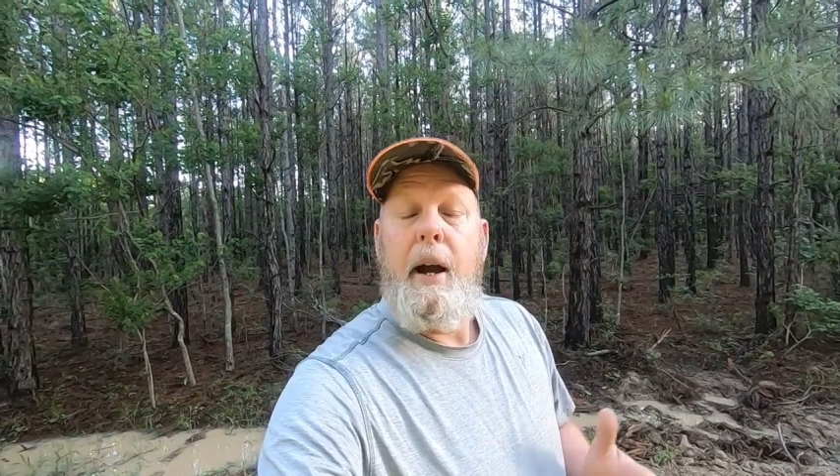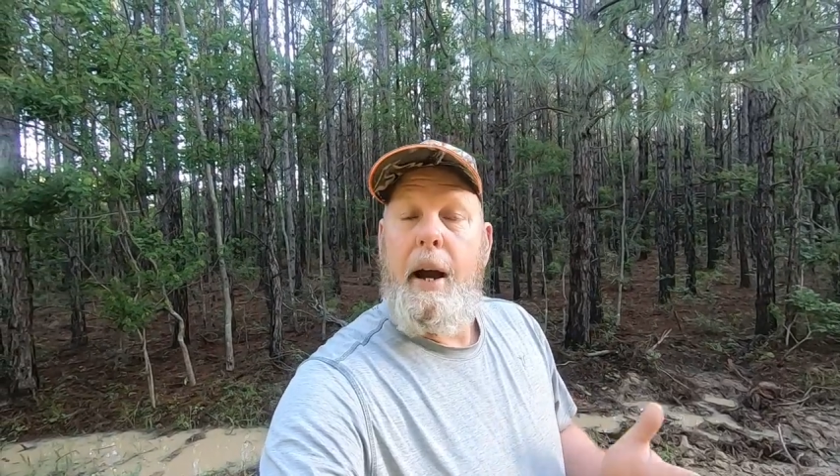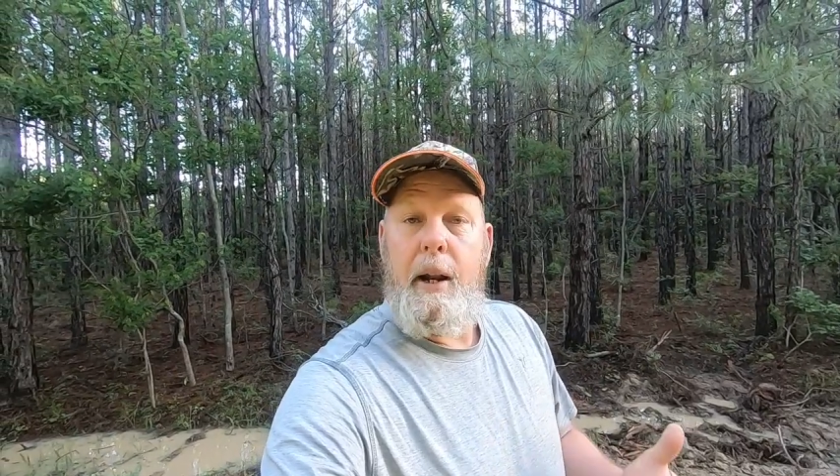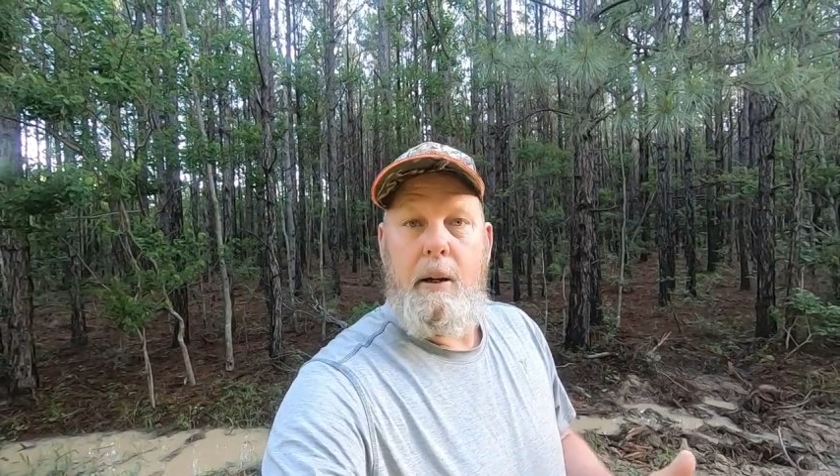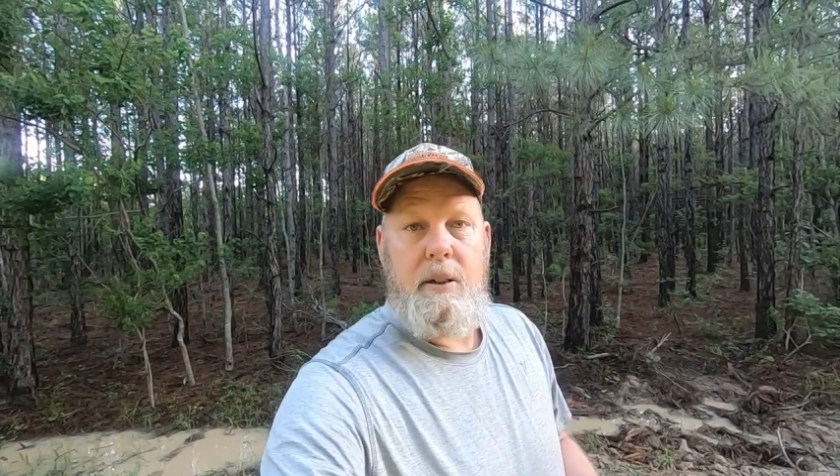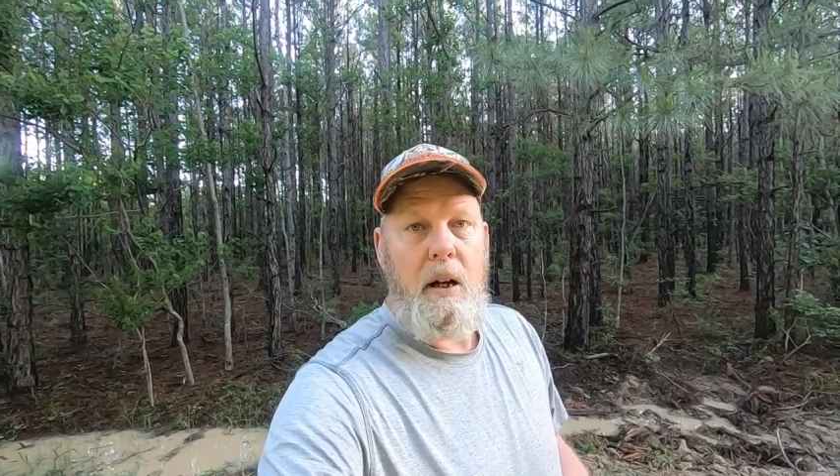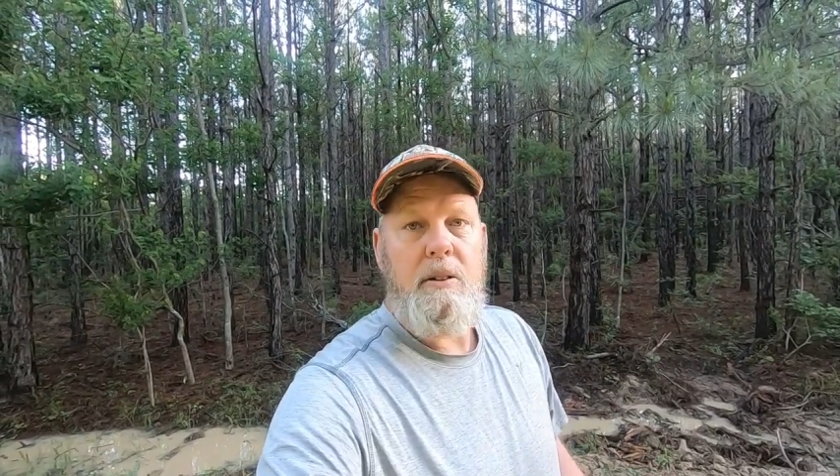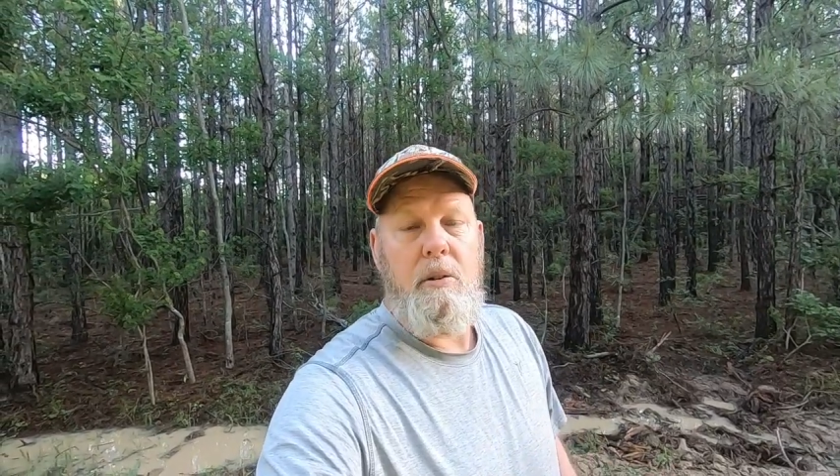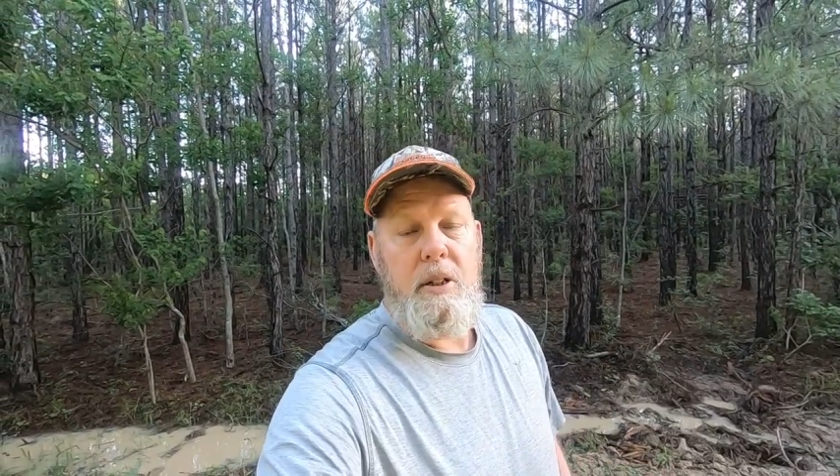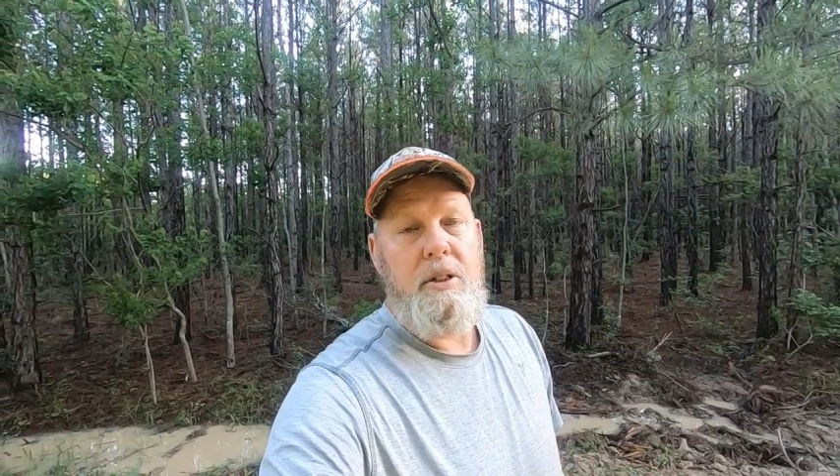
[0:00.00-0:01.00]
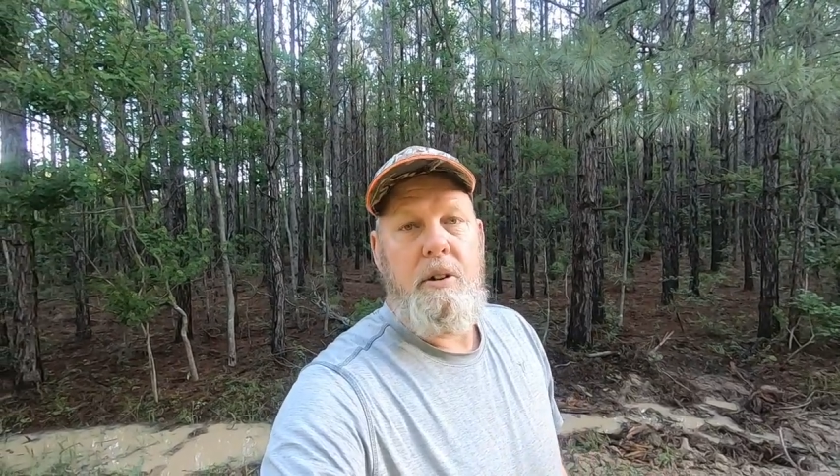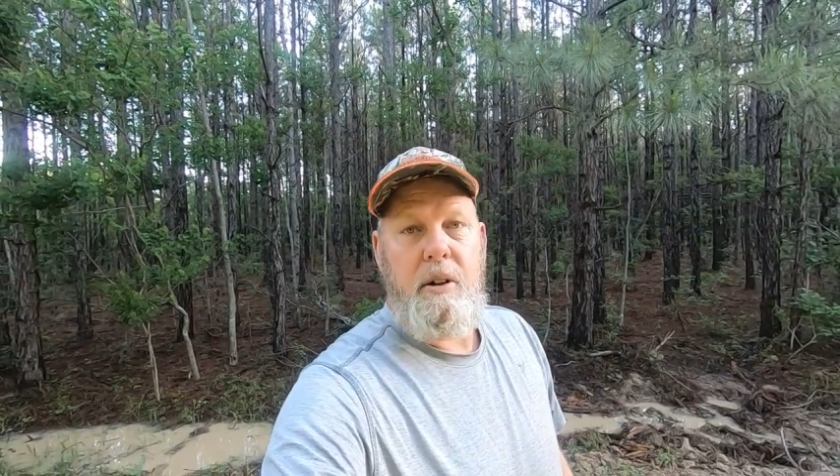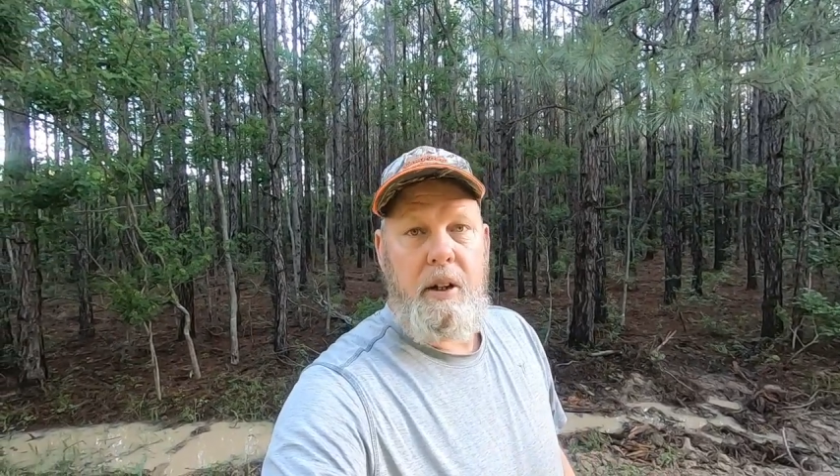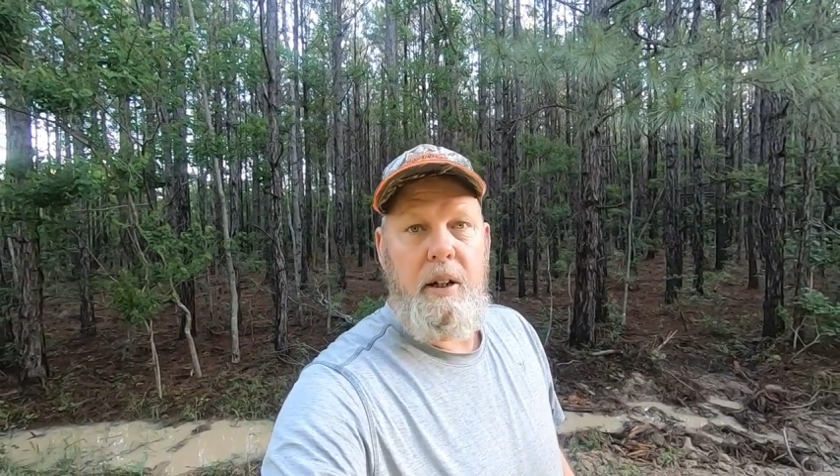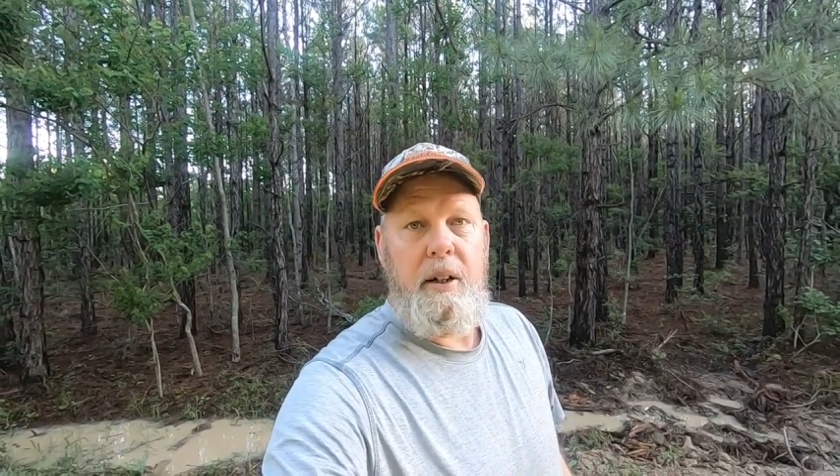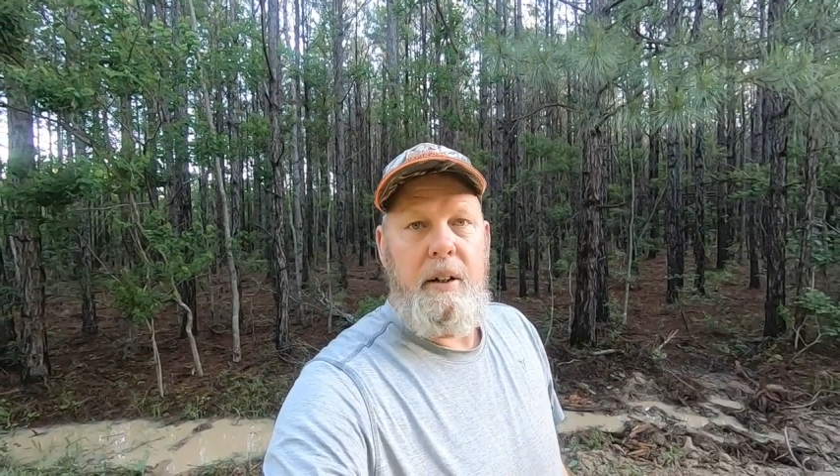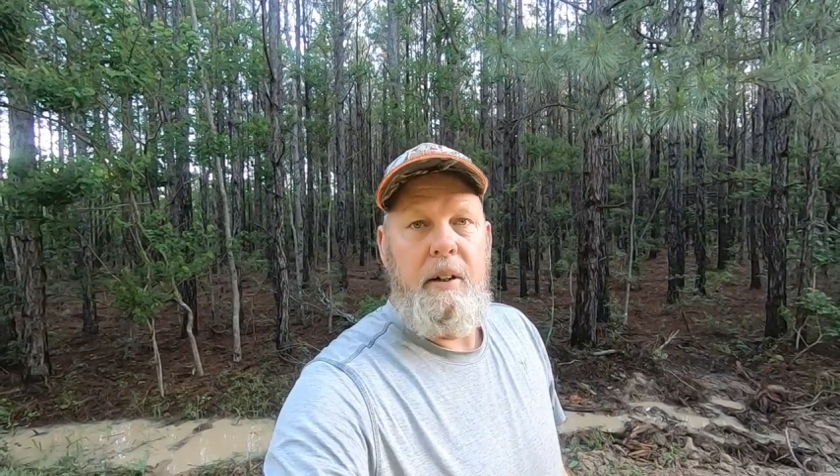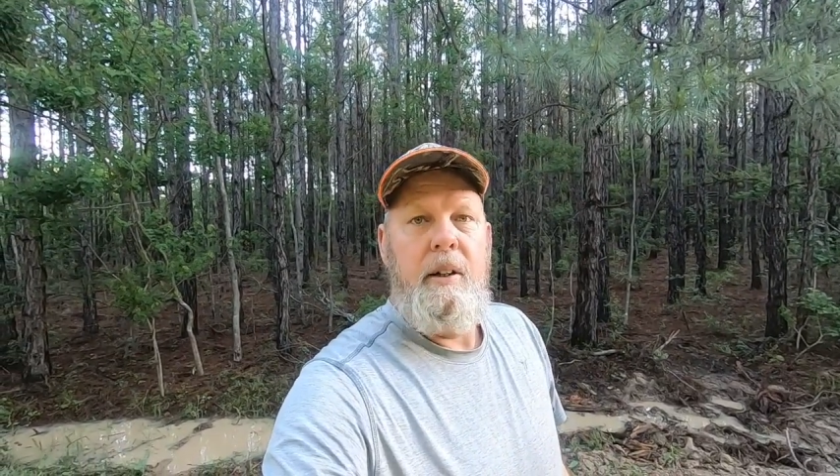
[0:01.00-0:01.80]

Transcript: And it's also easier to cut.